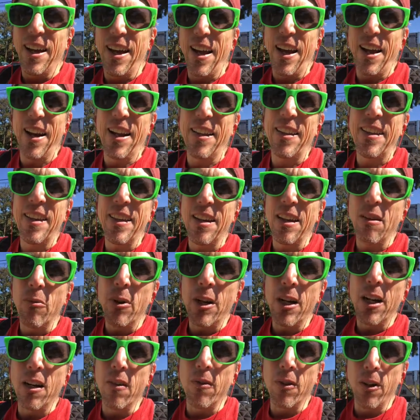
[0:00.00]
And I think a
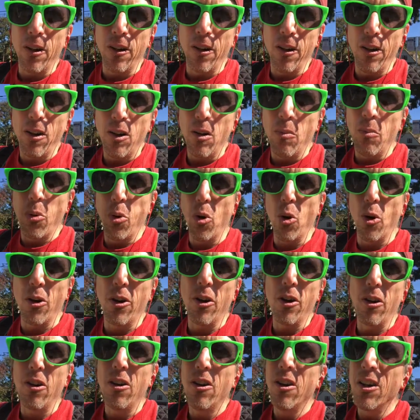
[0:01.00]
win over
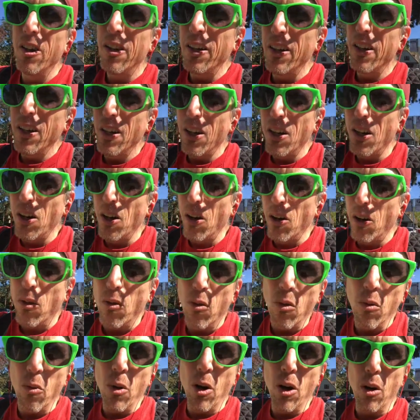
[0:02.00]
Porter
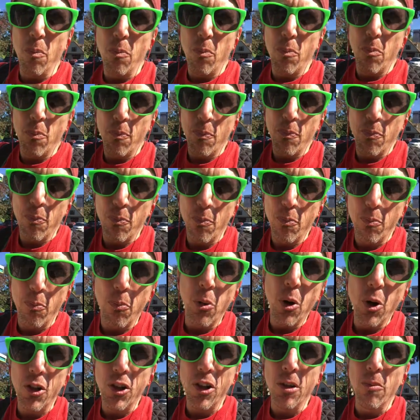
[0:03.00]
will
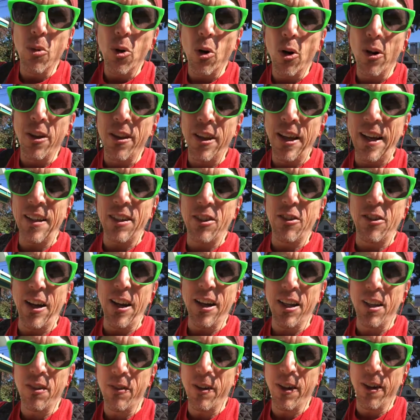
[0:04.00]
push him more into that
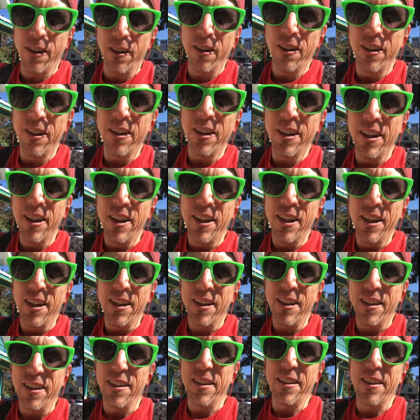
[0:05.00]
stratosphere
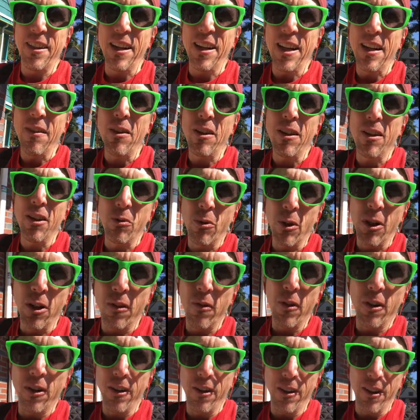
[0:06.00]
than even his win
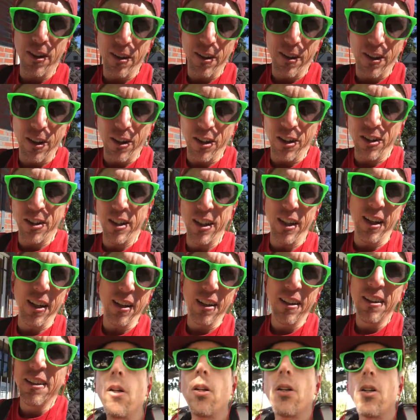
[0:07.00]
over Garcia.
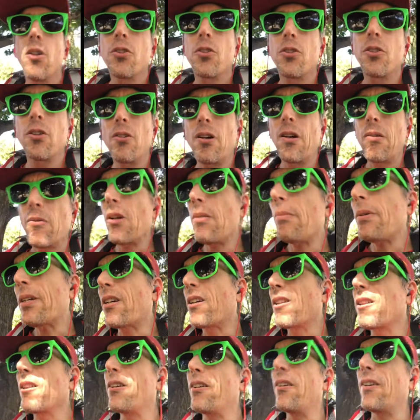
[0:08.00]
So I want to be
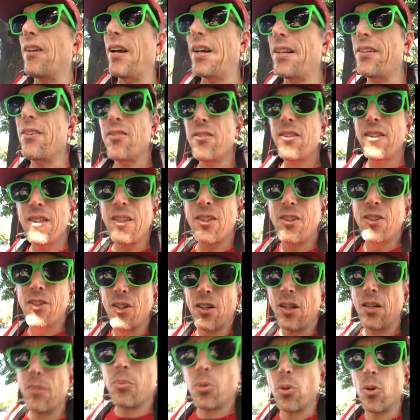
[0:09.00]
clear, I don't think
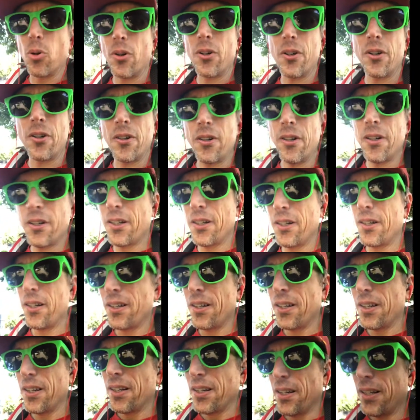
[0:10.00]
Shawn Porter
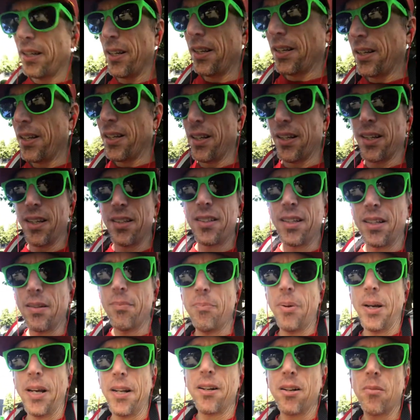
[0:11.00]
is a
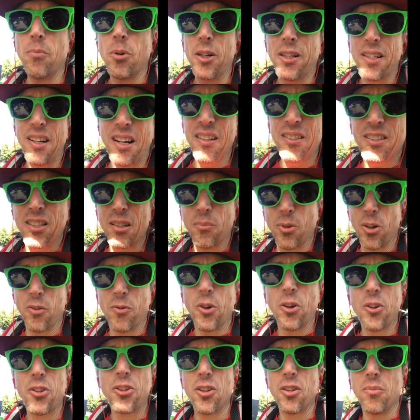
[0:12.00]
better, more talented, more
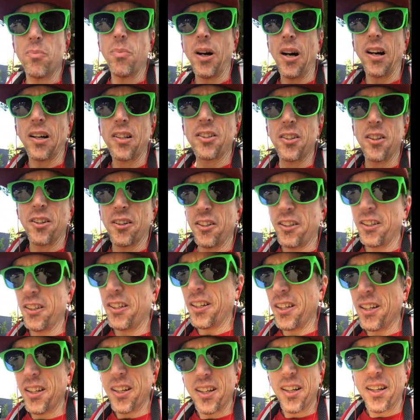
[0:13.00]
versatile boxer
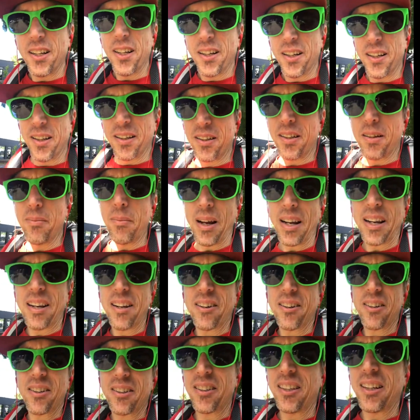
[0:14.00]
than Mike
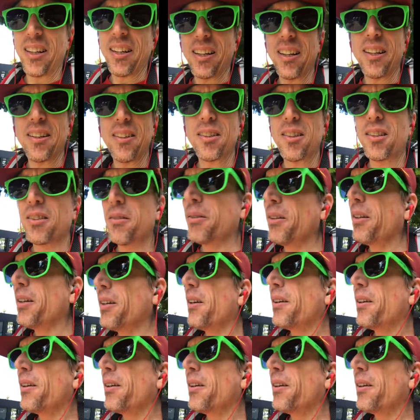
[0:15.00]
Garcia is.